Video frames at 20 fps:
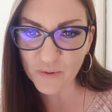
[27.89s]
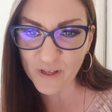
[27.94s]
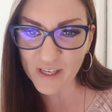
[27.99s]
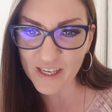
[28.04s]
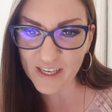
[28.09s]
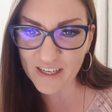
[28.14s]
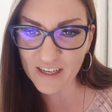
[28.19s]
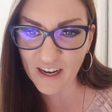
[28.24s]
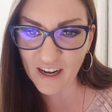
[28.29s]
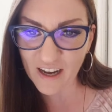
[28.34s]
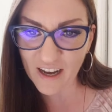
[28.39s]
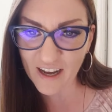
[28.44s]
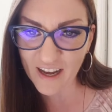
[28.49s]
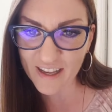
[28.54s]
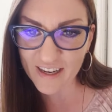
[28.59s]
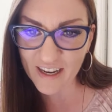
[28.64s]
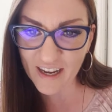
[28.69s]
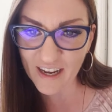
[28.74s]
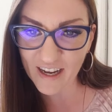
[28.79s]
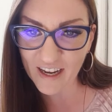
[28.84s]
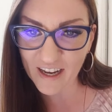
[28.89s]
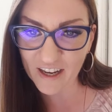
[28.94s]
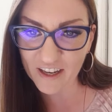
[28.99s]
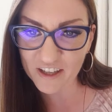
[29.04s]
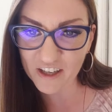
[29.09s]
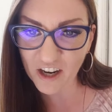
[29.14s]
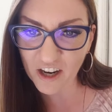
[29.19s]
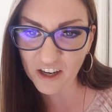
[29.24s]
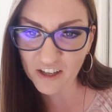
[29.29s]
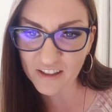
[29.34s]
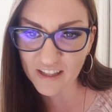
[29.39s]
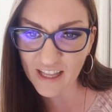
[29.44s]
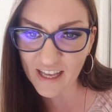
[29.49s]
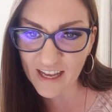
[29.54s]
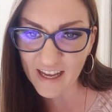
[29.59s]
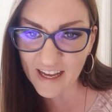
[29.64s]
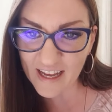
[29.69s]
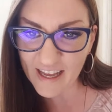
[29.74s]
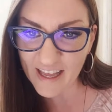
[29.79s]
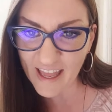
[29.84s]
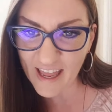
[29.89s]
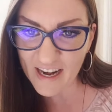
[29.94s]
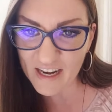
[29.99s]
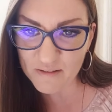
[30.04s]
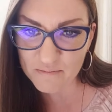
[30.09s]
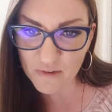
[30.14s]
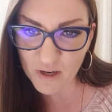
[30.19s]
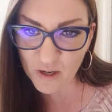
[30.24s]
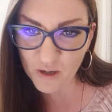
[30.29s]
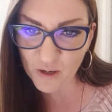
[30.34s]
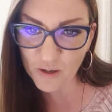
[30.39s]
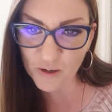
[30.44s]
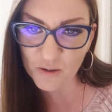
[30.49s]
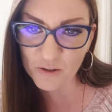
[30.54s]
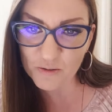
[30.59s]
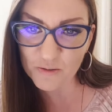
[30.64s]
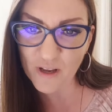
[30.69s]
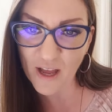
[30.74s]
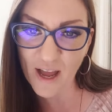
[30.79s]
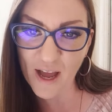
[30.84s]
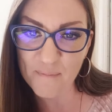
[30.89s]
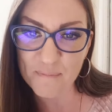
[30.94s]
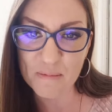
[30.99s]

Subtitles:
We got Carla, Edit Mode,